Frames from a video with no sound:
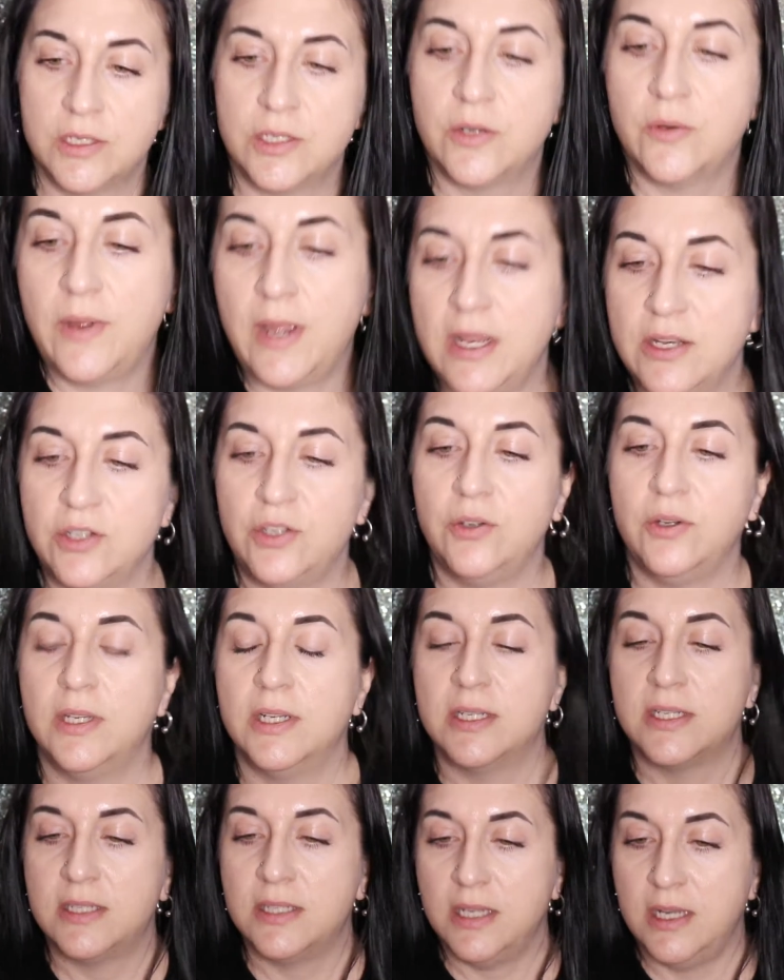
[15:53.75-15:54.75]
So as you
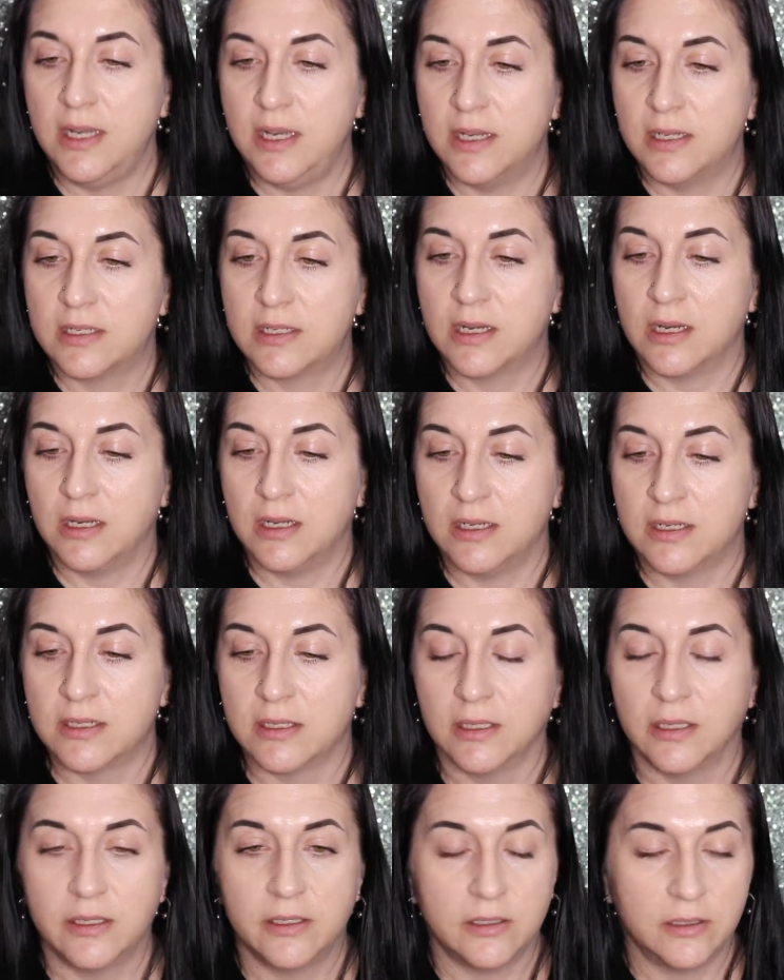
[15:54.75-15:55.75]
can see, it's got
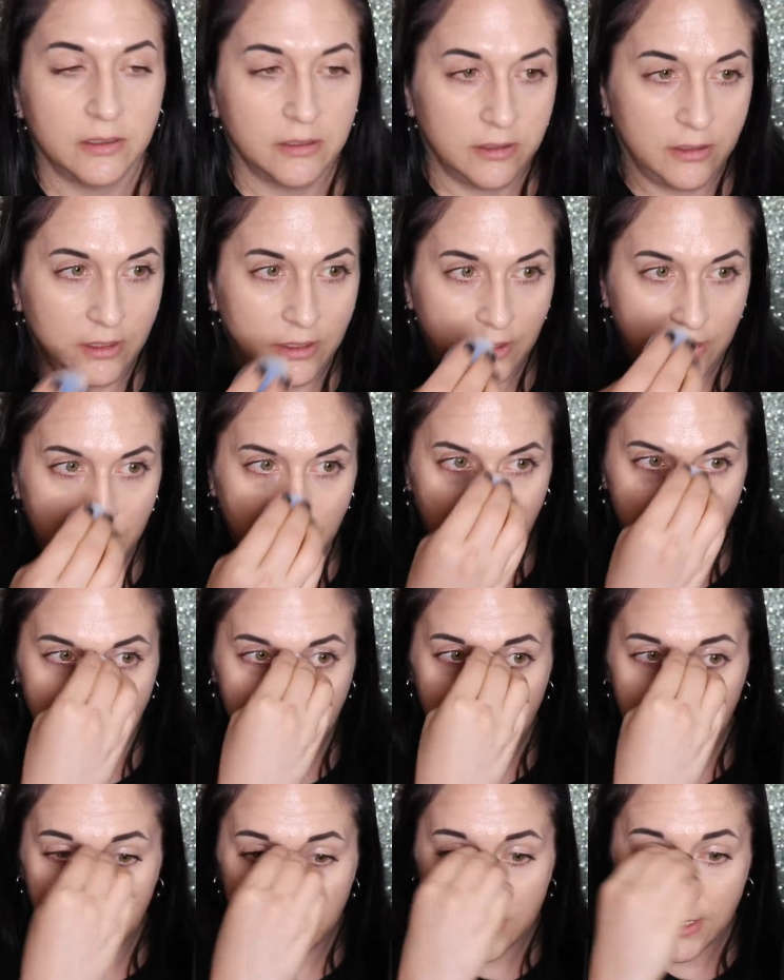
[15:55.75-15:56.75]
its little
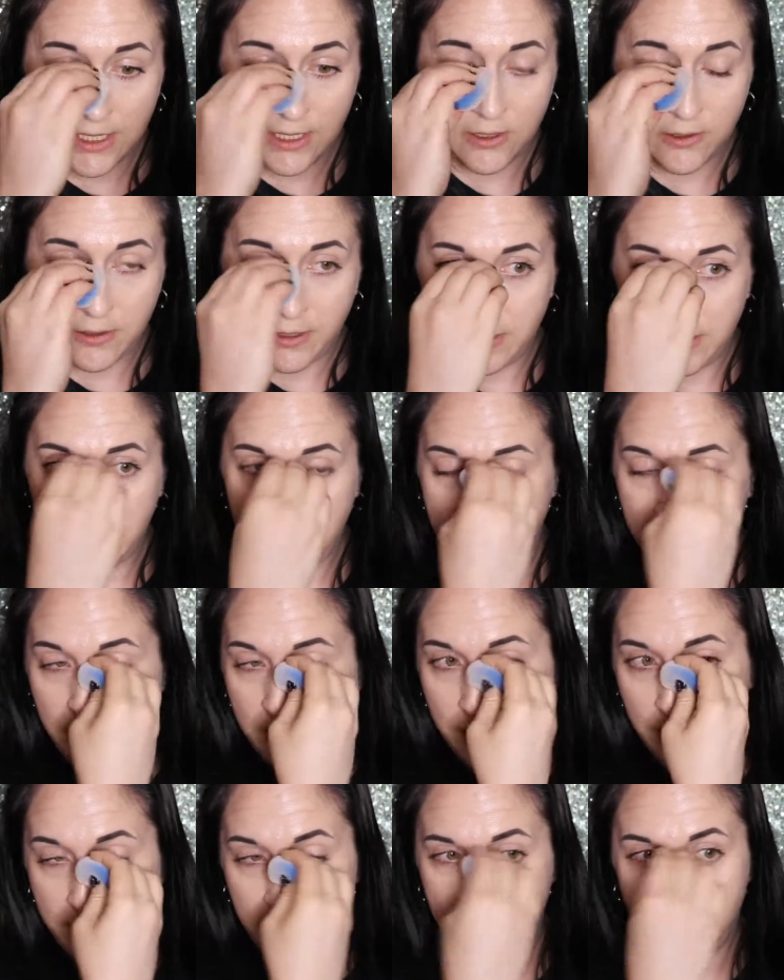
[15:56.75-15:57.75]
things here and
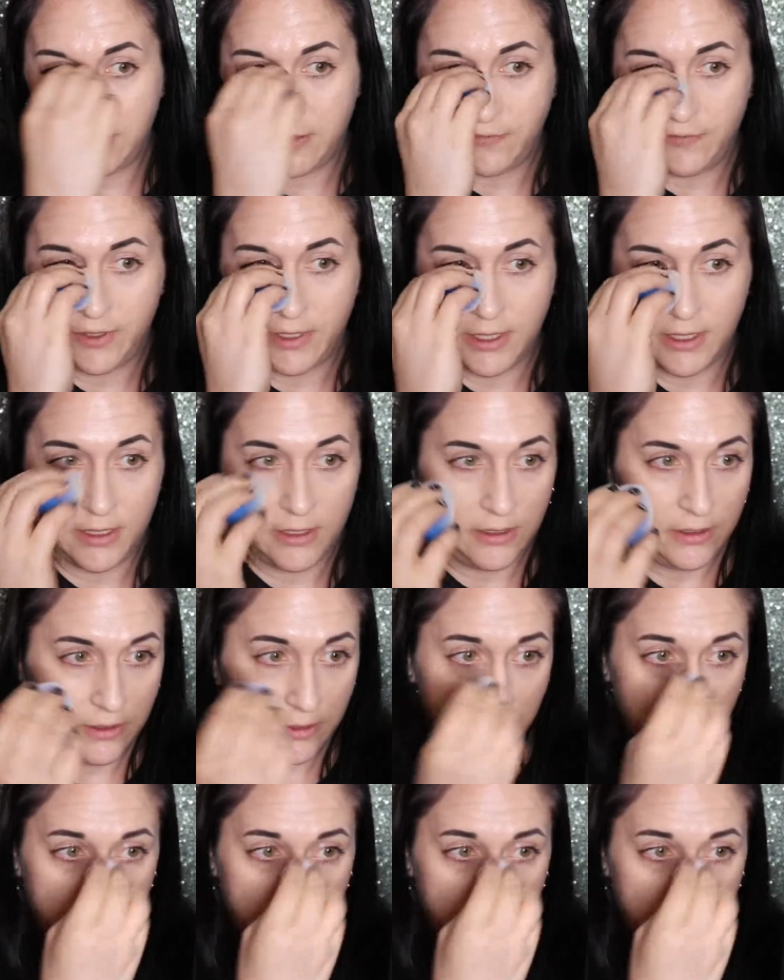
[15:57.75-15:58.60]
there that have